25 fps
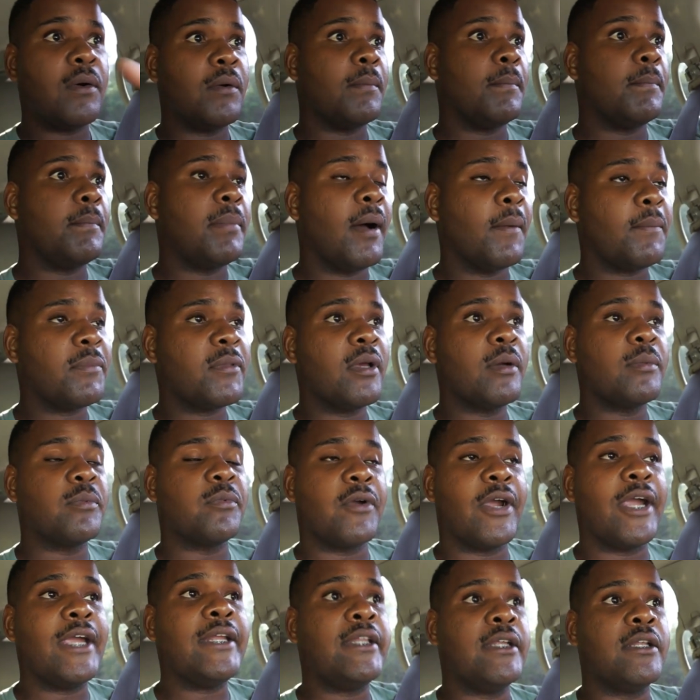bumped up
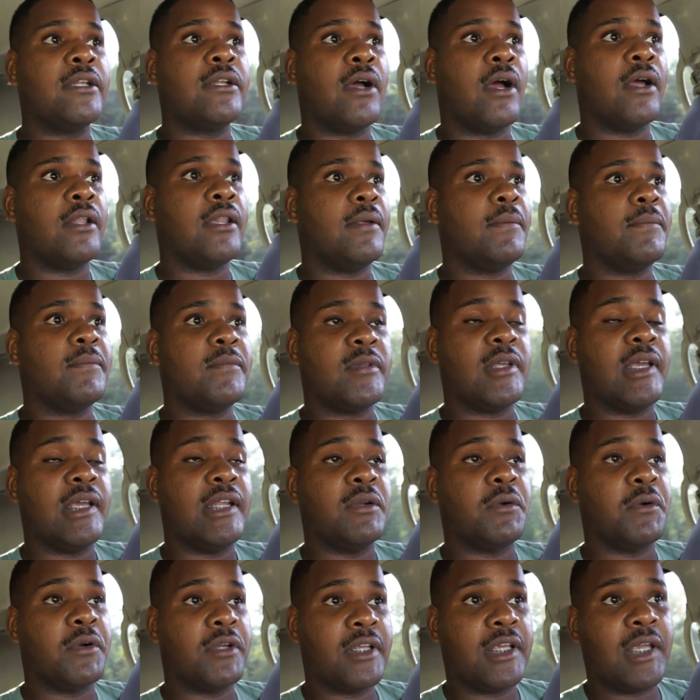rating on them in
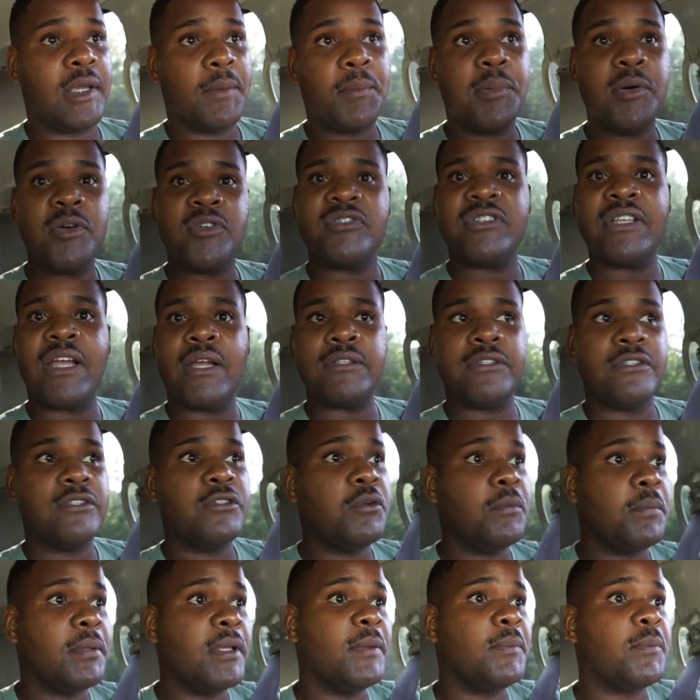order to get pushed out to
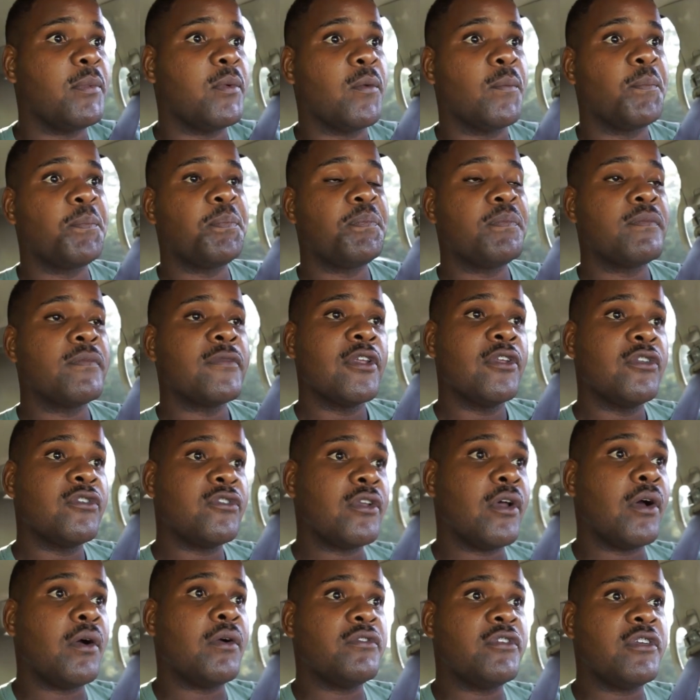new people.
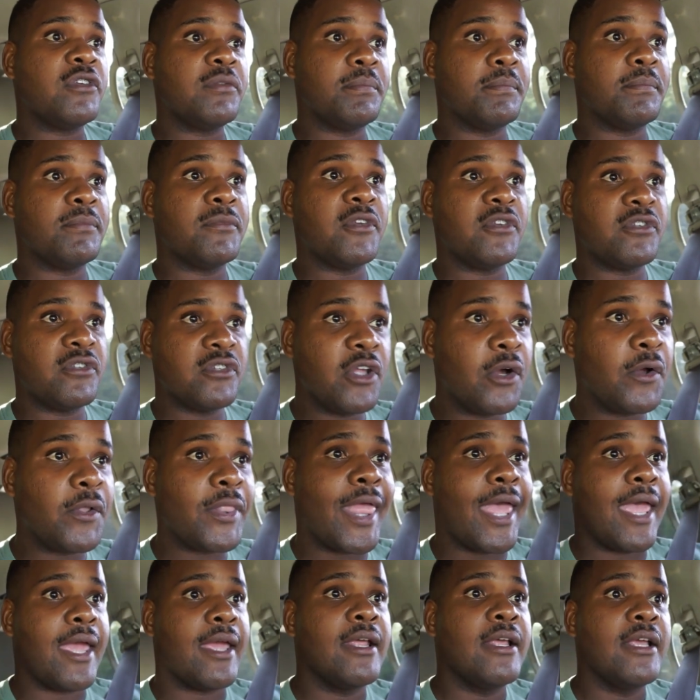So just know
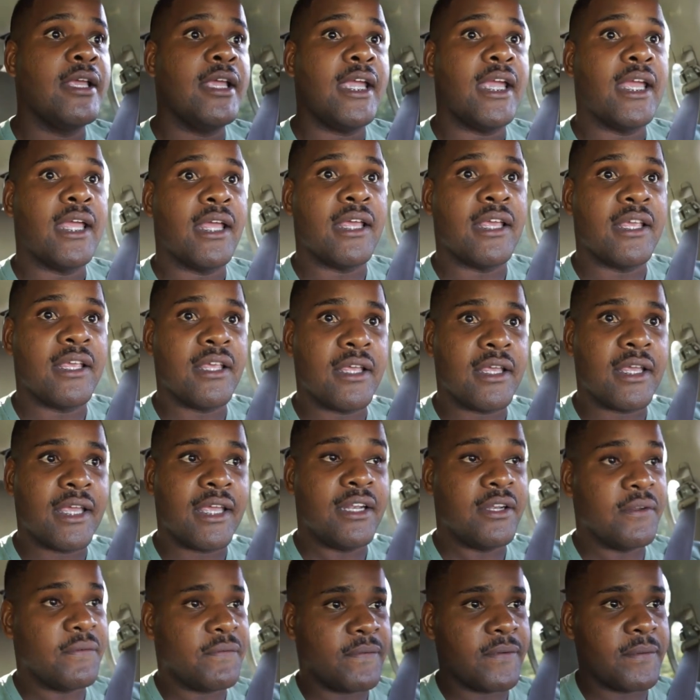that.
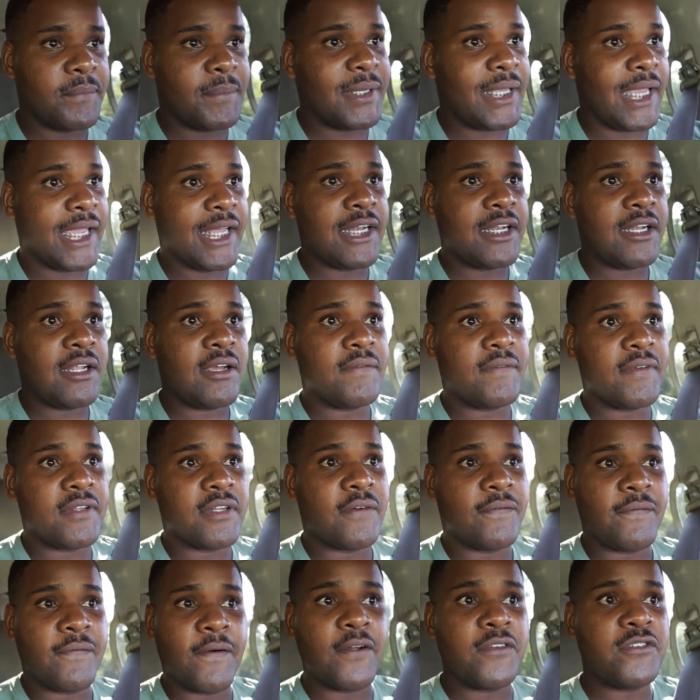In the beginning of it,
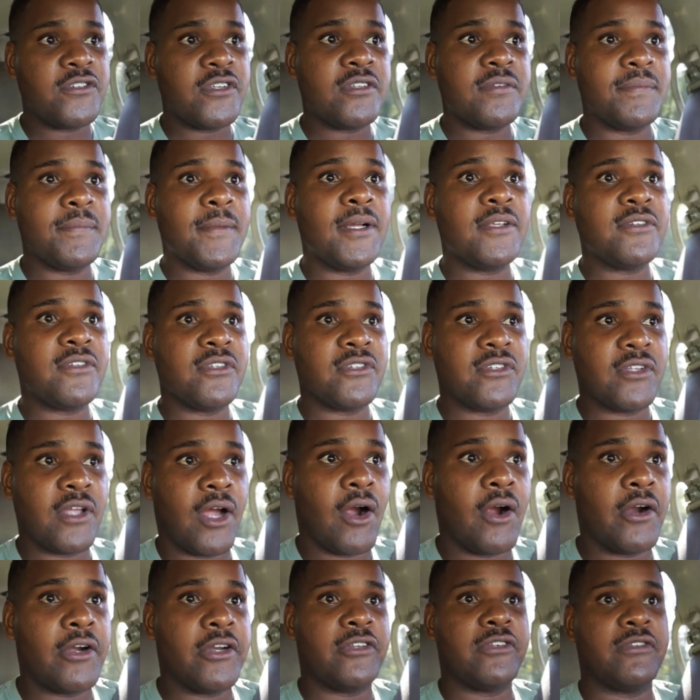the first 6 months is the
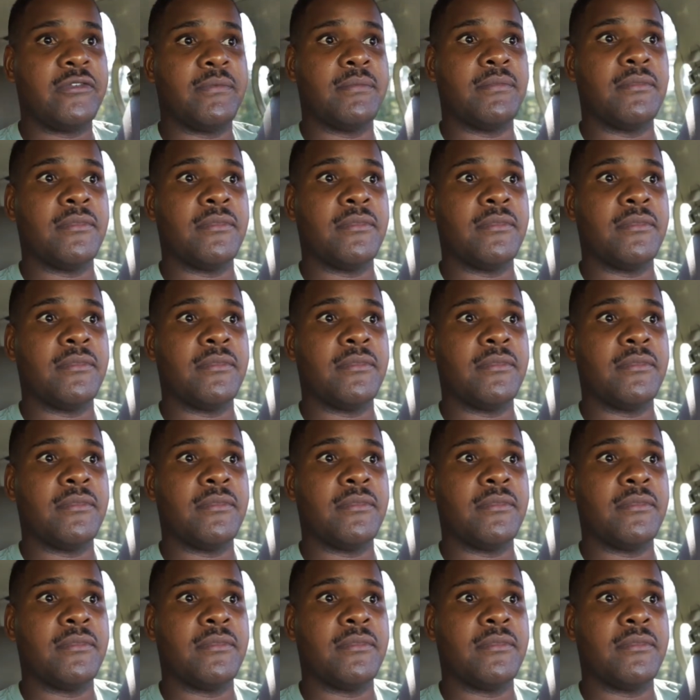hardest